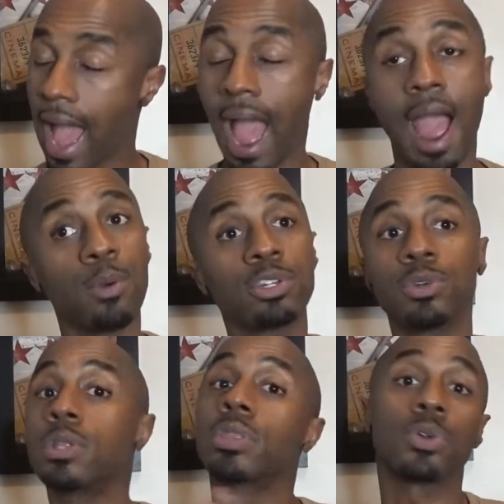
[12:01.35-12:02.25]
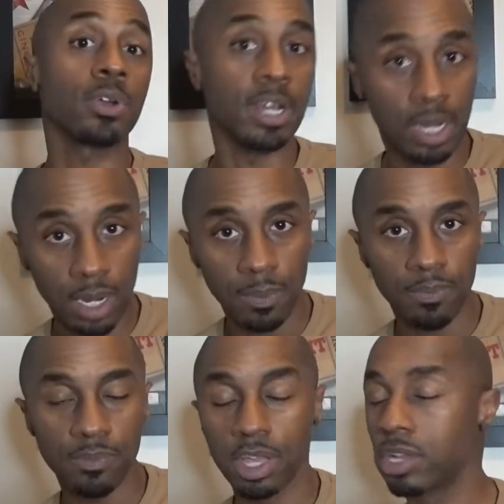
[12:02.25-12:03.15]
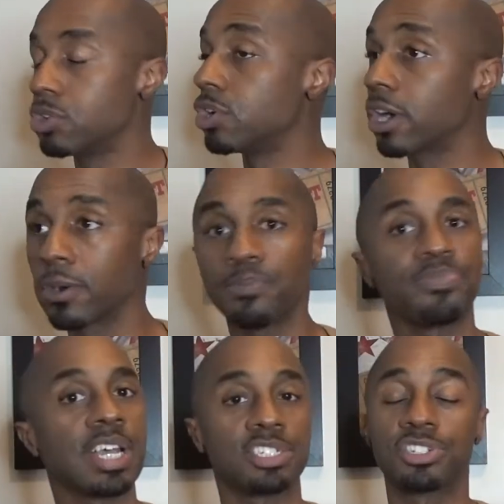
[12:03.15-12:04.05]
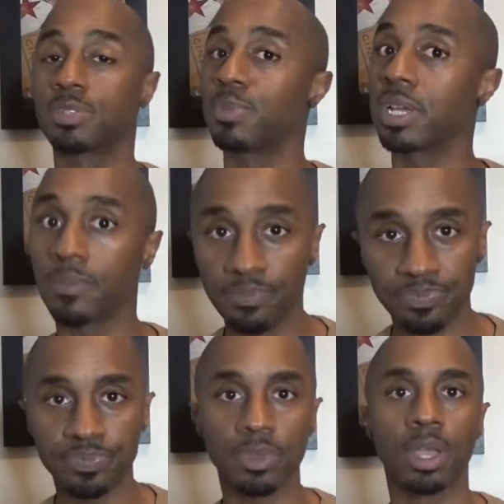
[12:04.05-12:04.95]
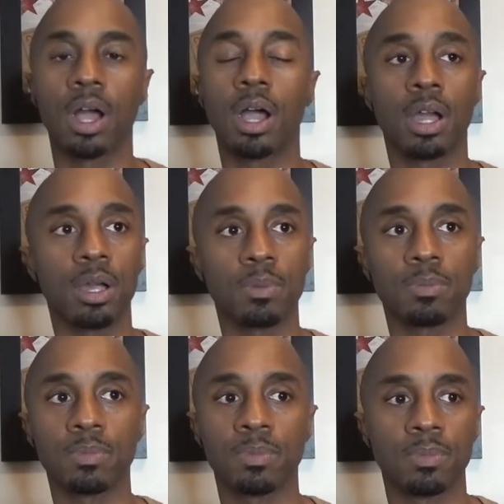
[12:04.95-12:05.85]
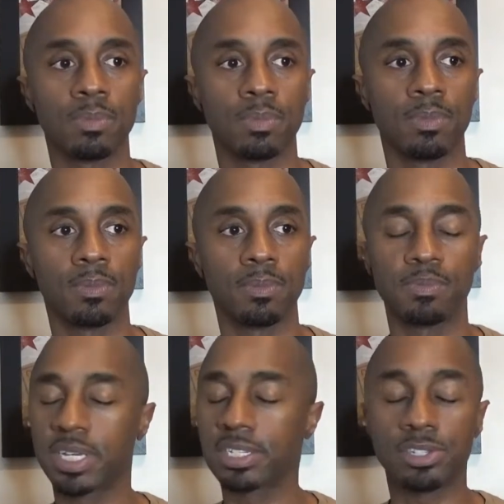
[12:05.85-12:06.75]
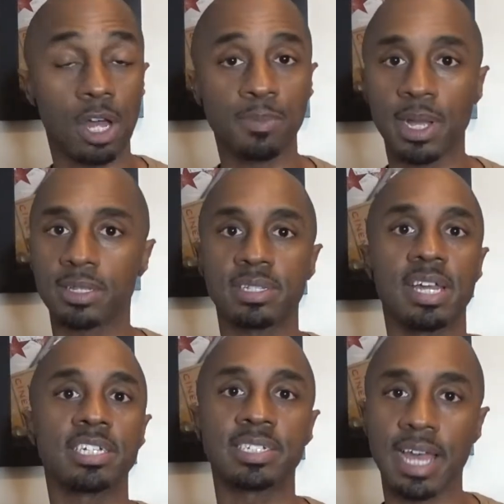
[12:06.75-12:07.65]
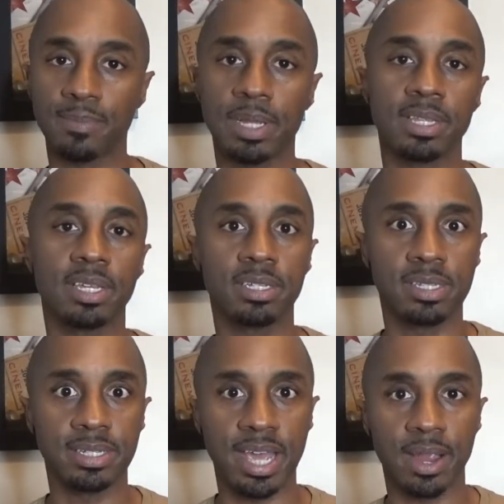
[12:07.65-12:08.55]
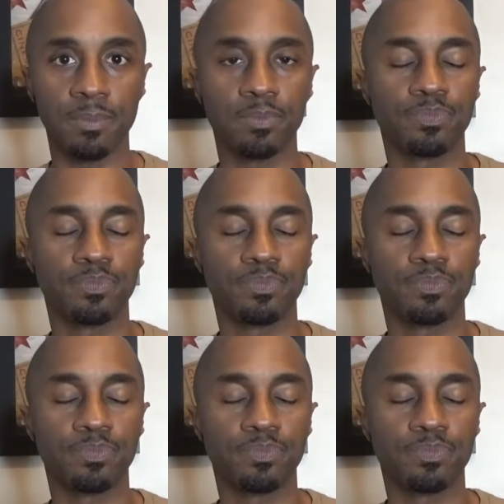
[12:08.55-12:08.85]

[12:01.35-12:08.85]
I would do the three. You know, that's just me. Because it's all about the stage time at the end of the day.